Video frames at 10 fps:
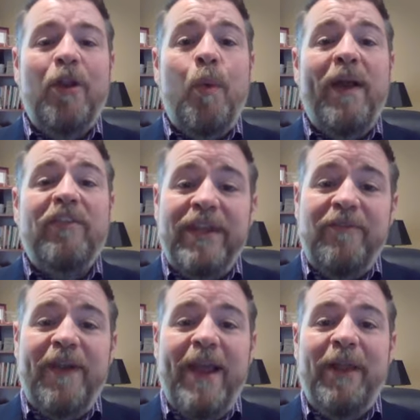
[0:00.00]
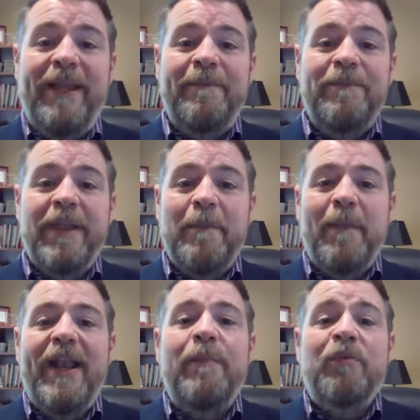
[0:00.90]
Hello, Wesleyan family.
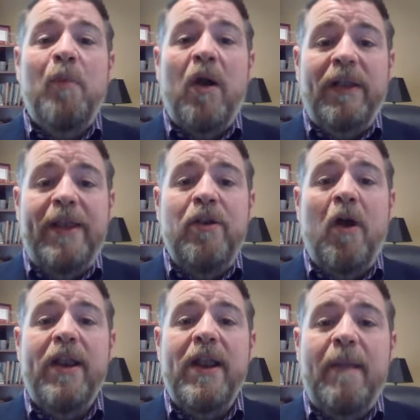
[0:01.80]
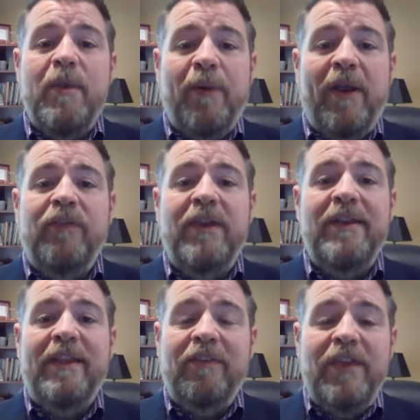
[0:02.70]
My name is Mark Lenhard, and I'm the
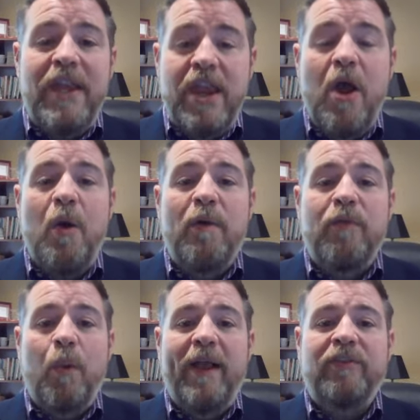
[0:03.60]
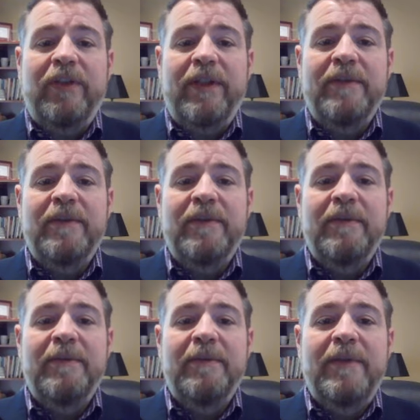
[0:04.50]
president and CEO of the Wesleyan.
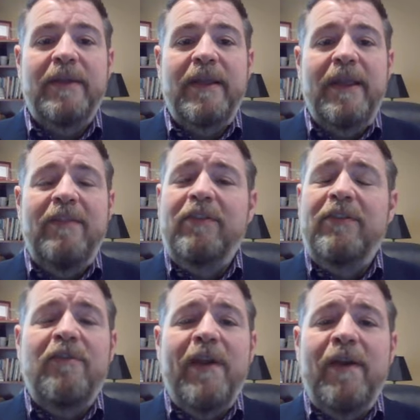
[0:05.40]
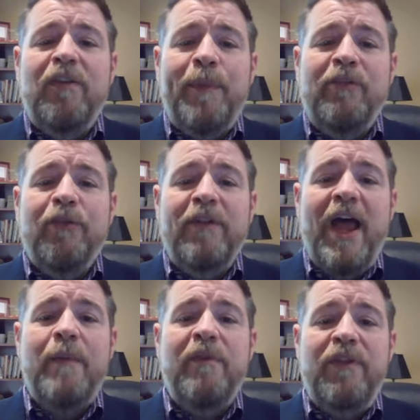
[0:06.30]
This is a very special
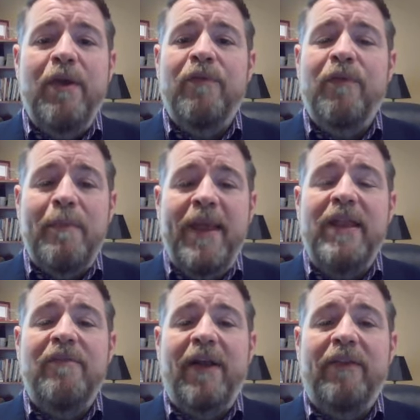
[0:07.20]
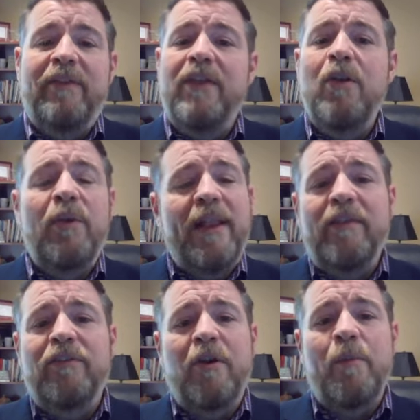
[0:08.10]
time of year for many of us, and no
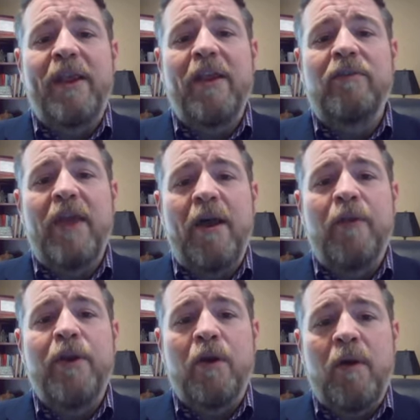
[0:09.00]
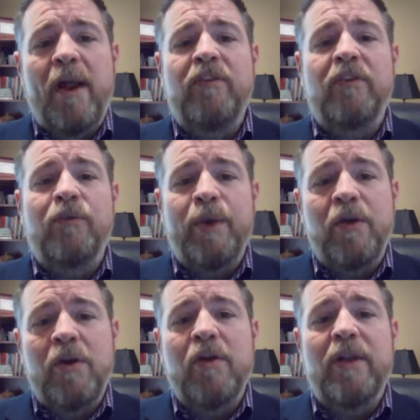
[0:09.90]
less so because of the healthcare crisis we
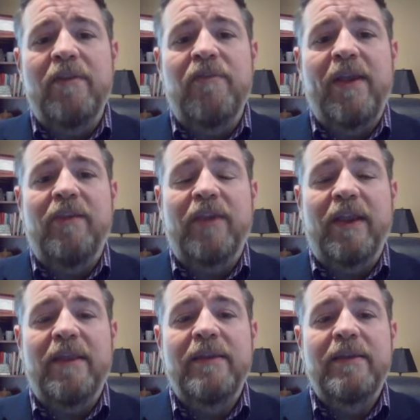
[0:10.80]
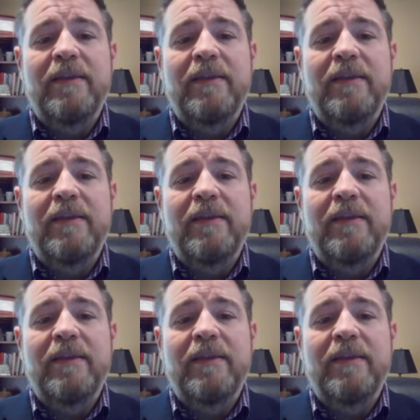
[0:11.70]
are currently facing.